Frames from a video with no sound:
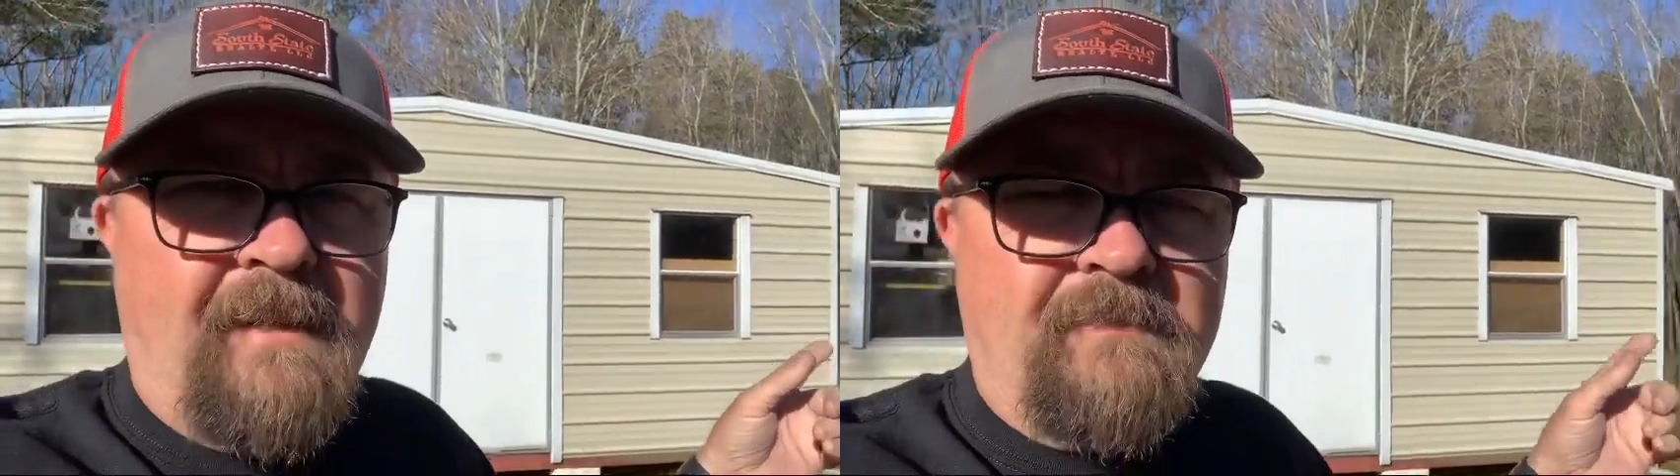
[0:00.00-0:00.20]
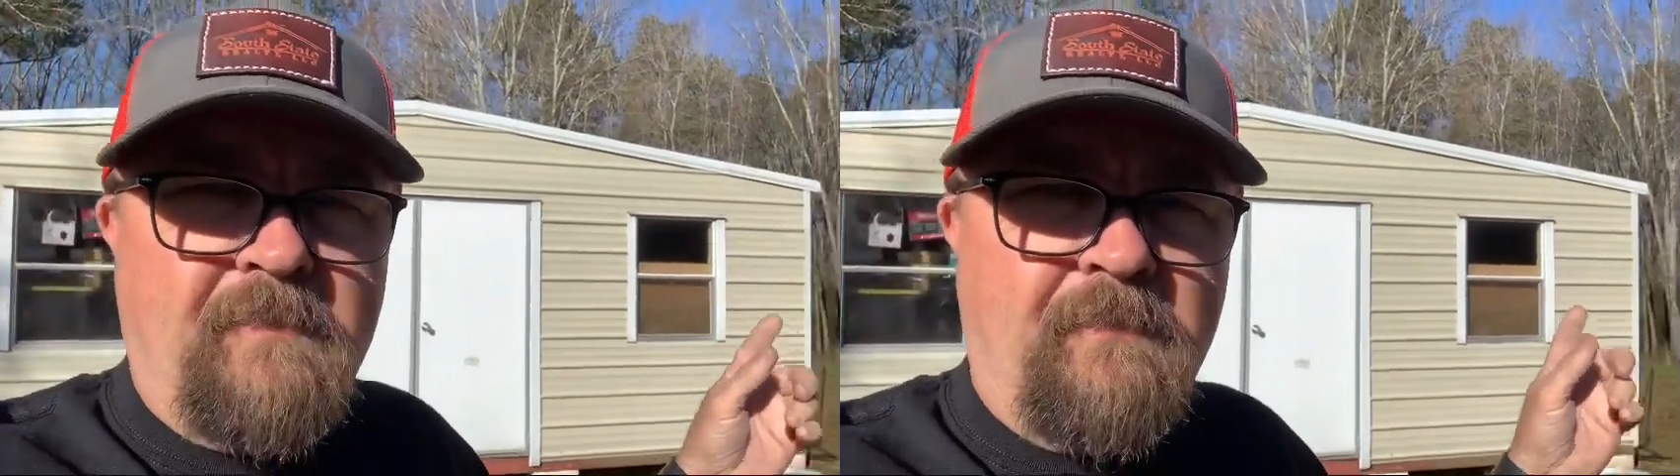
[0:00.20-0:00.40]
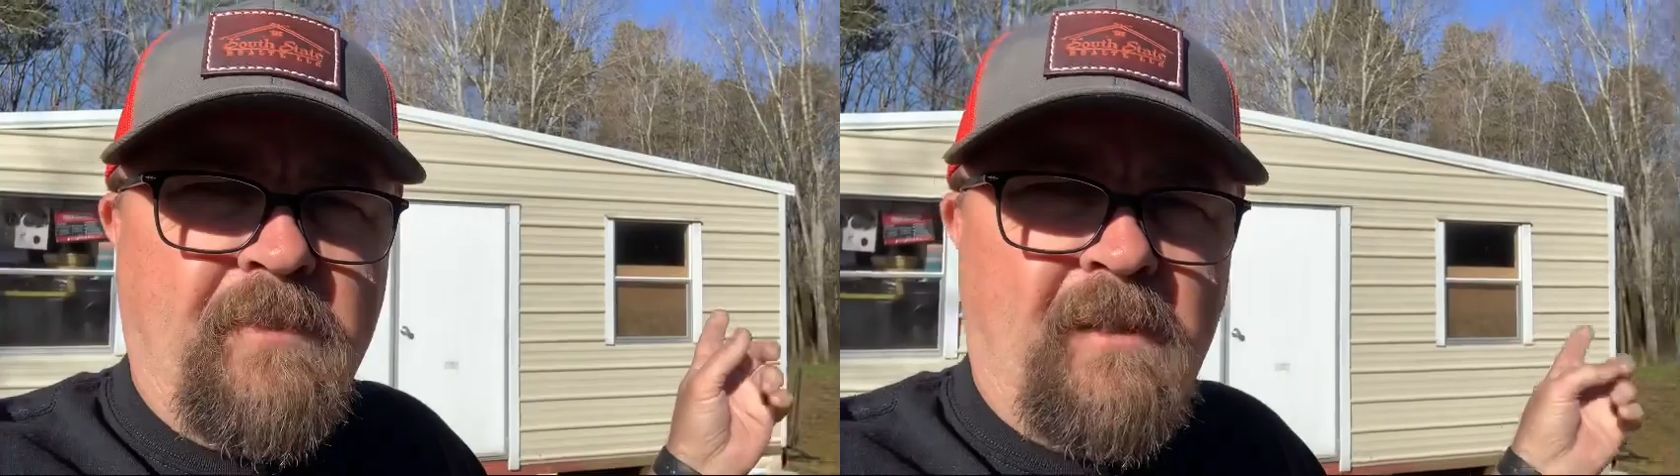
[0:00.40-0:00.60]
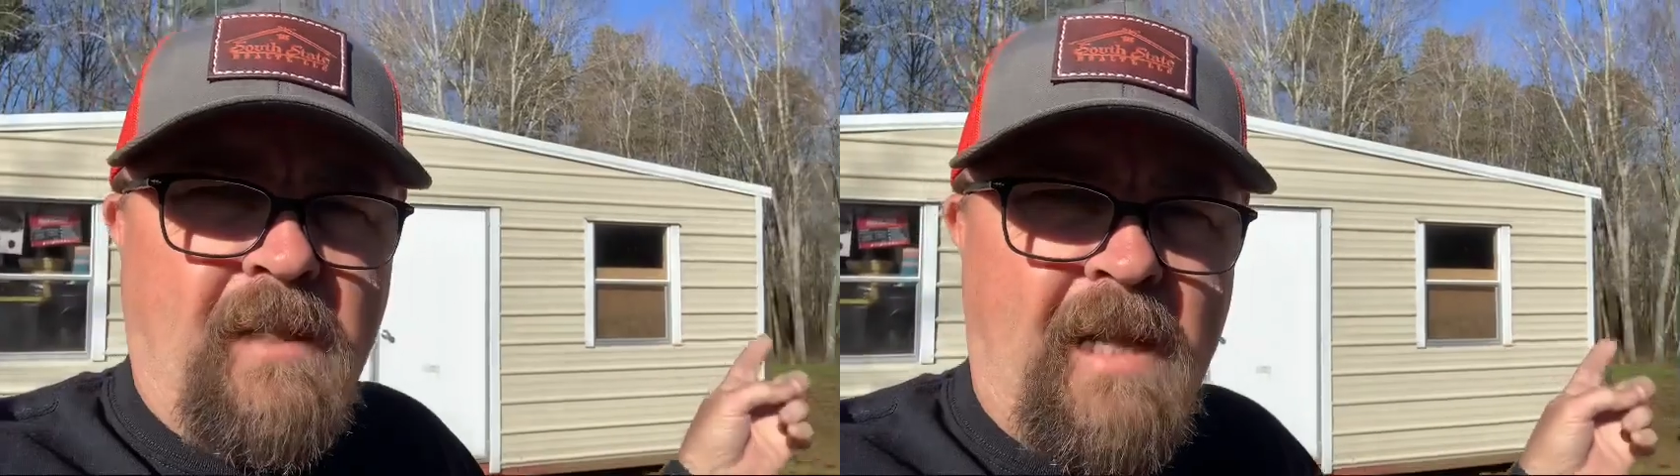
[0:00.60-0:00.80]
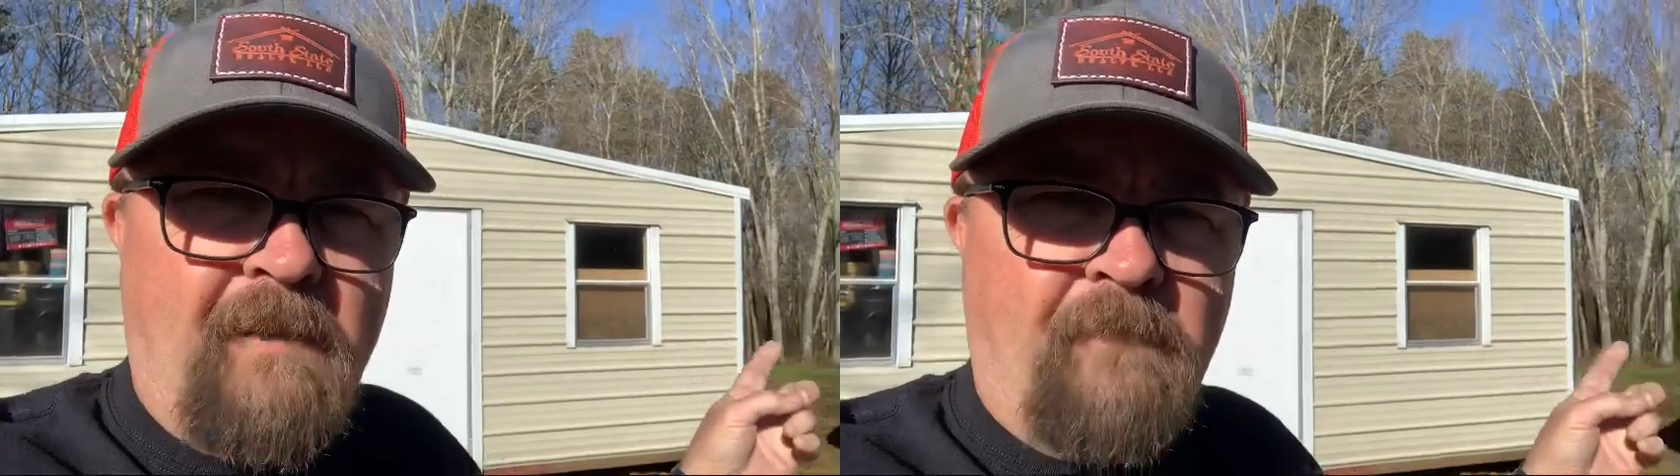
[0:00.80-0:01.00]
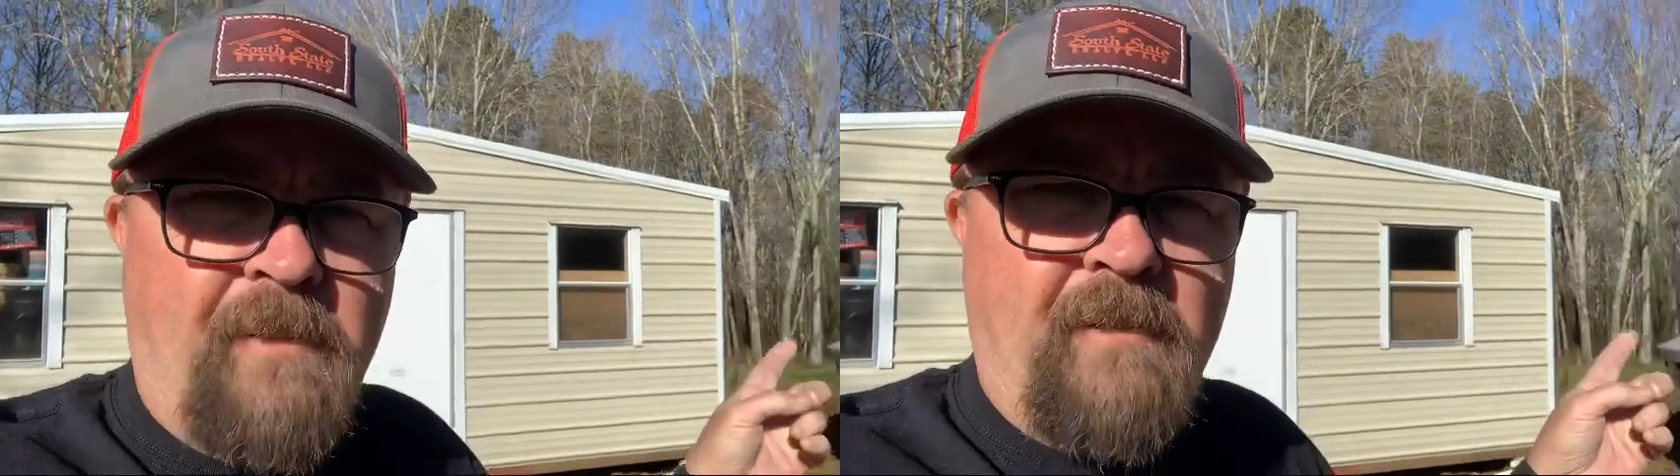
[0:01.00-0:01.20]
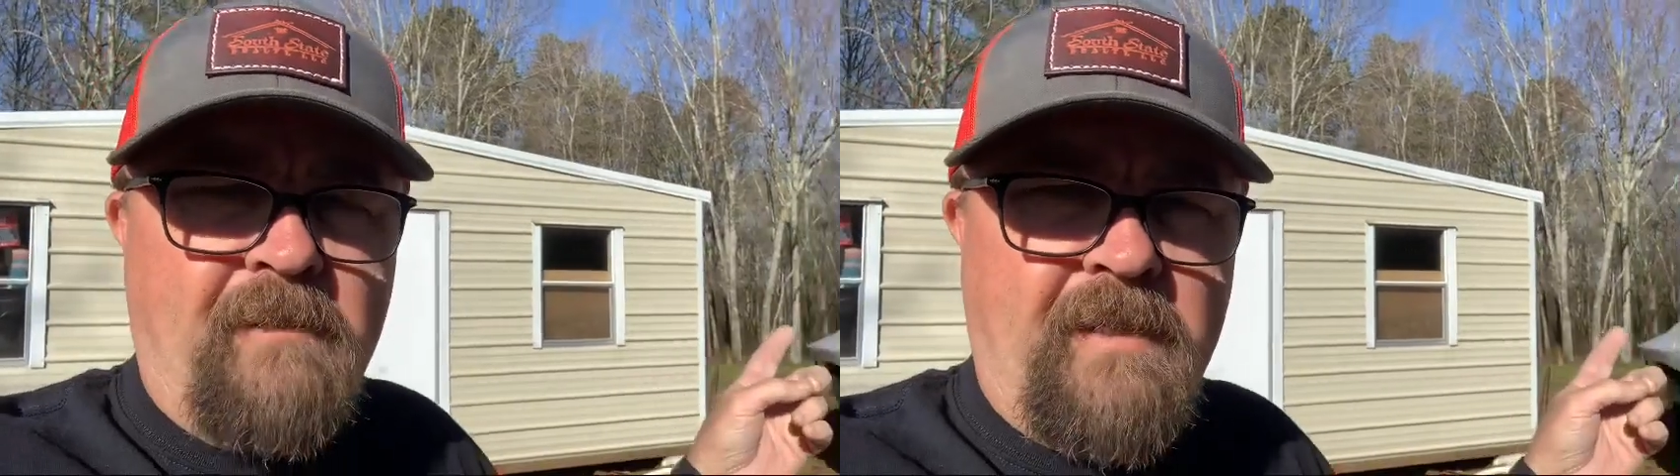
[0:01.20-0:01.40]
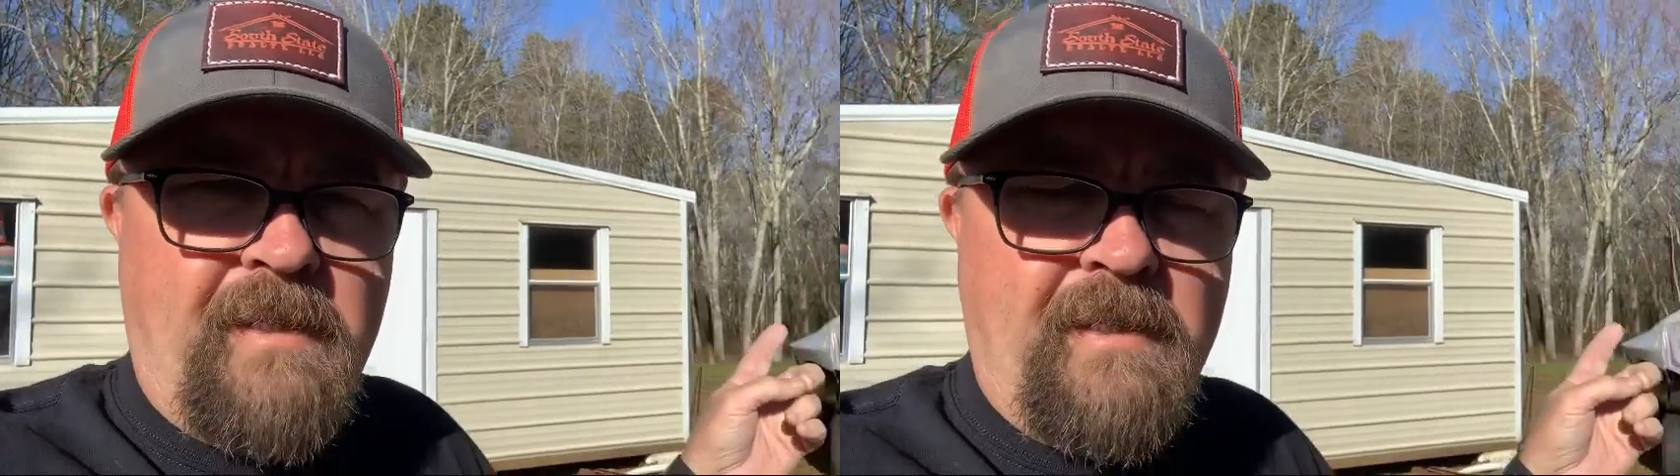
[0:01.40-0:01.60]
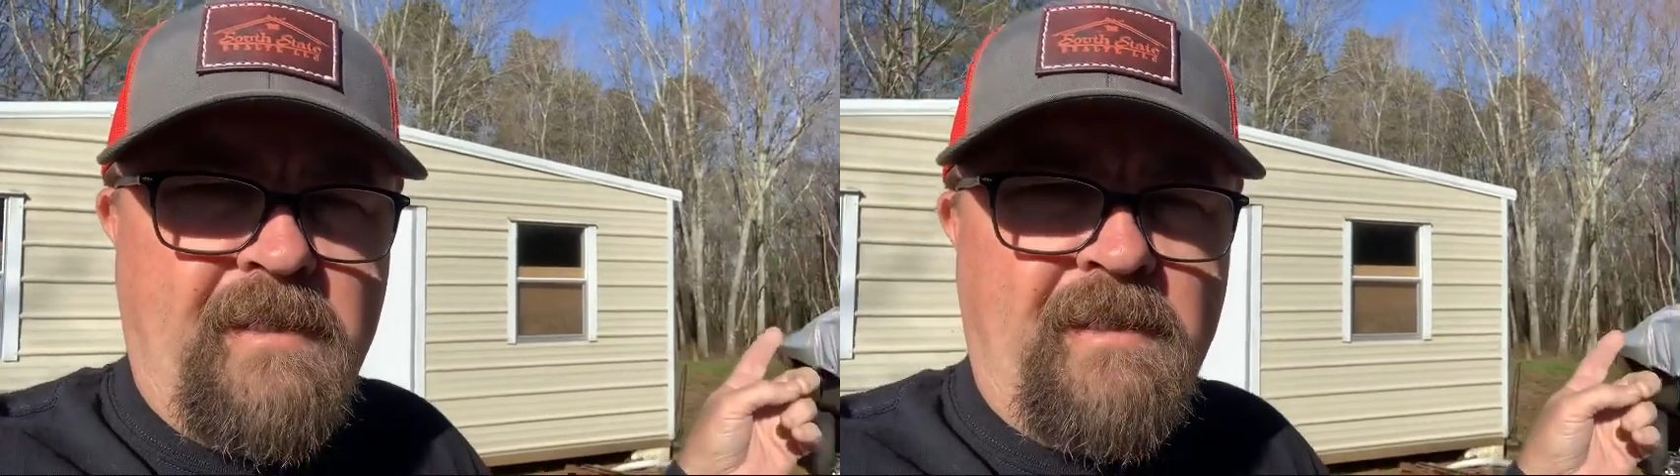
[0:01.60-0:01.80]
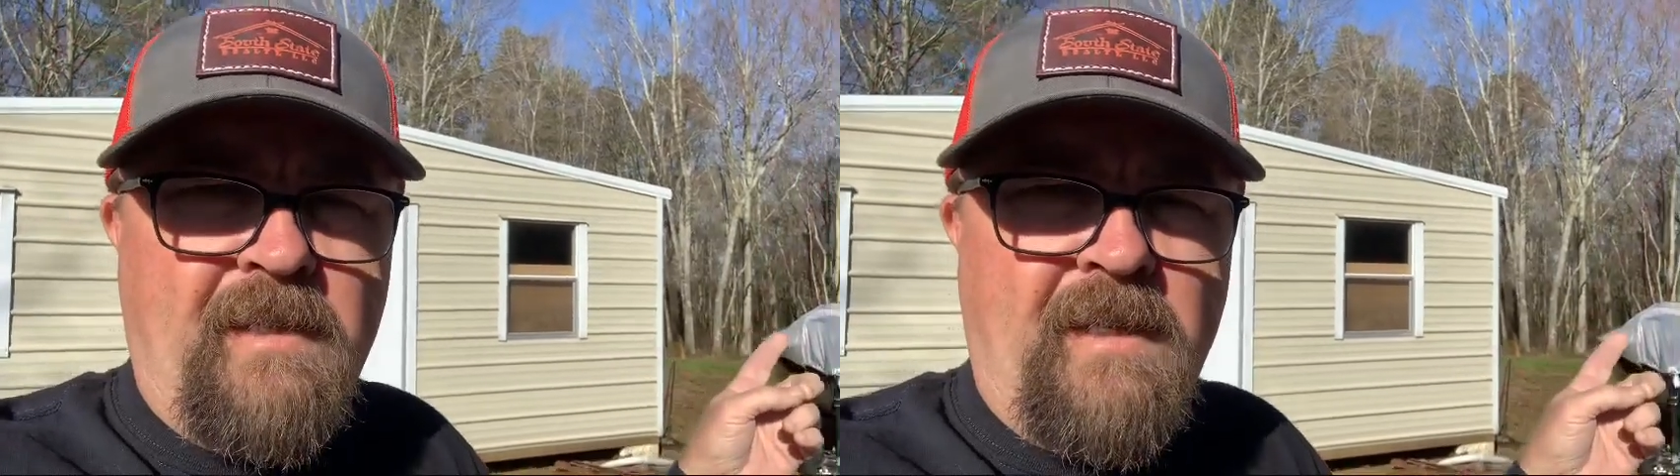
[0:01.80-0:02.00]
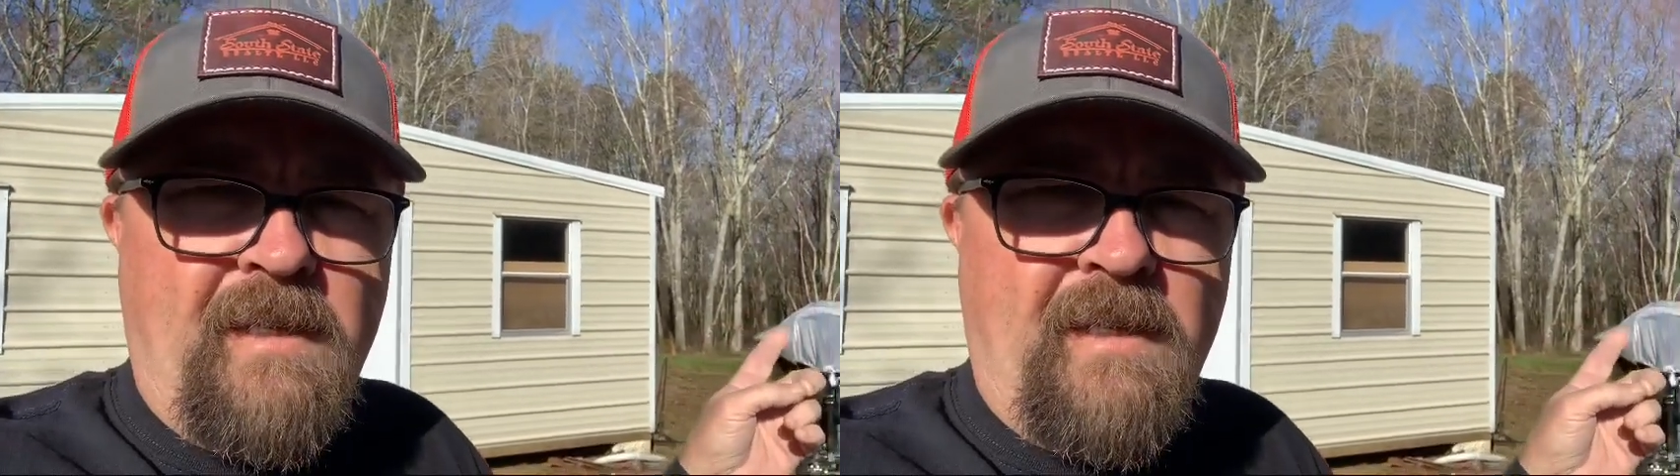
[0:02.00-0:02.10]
I was going to put a live well in